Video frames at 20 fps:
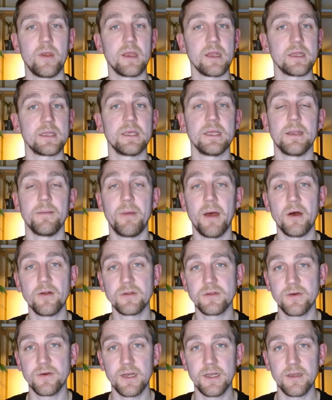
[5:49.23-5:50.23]
can see the
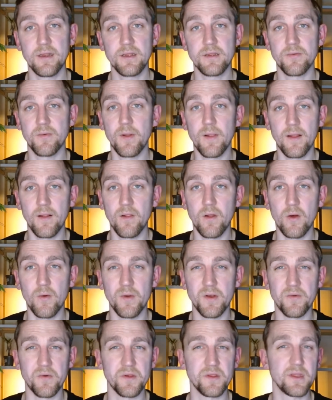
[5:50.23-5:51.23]
bounce rate is really low.
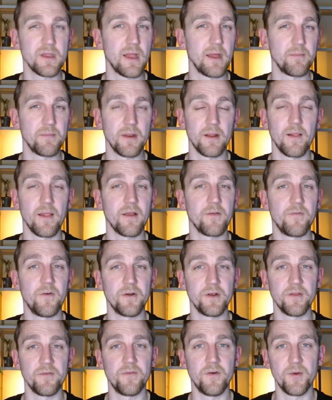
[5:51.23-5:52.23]
It was something like
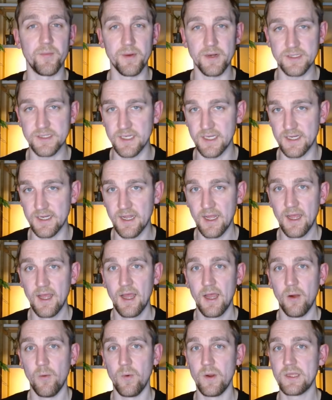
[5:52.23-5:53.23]
44%.
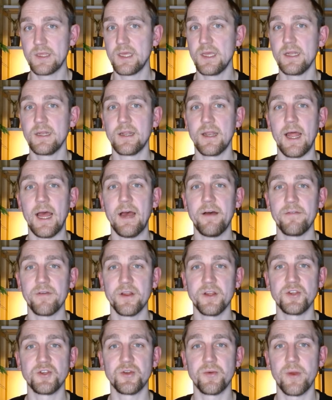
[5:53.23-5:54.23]
We seen the
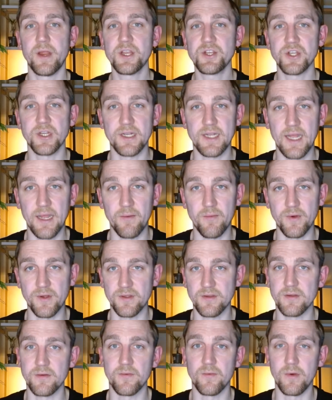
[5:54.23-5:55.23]
average duration time
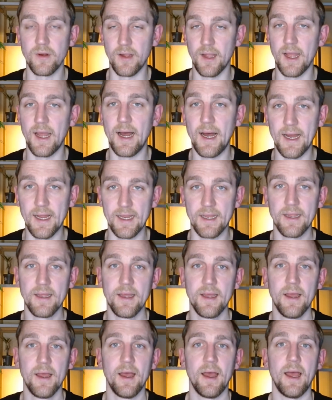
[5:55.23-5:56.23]
was really high,
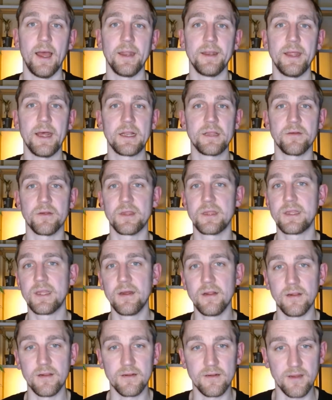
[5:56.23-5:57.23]
and that's
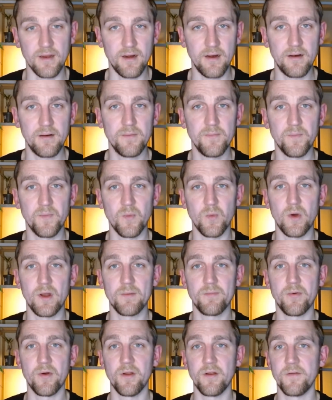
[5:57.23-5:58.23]
still there
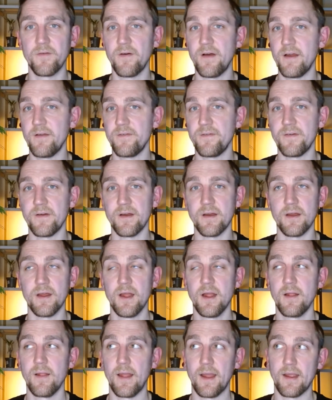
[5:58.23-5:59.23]
1.5
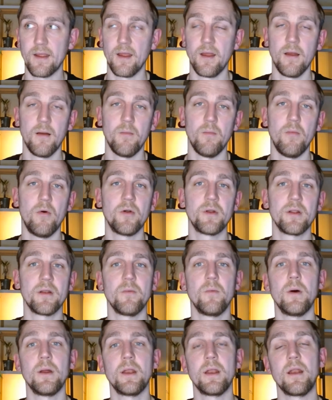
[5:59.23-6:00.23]
like more
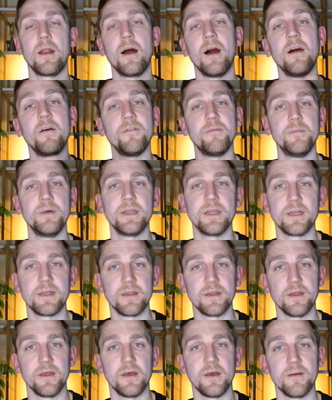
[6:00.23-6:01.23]
than 1.5
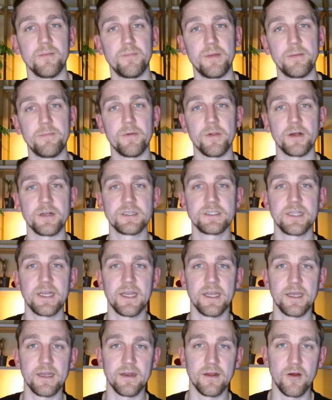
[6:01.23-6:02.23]
minute people are
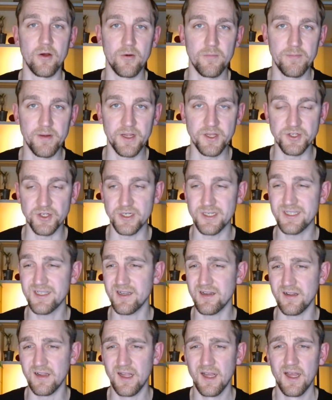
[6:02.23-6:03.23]
staying in the homepage, and
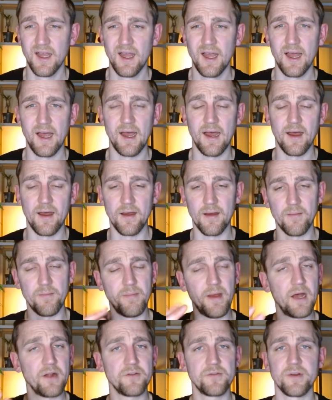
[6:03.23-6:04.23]
still
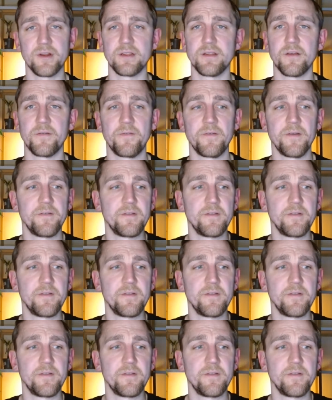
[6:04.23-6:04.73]
bounce rate is at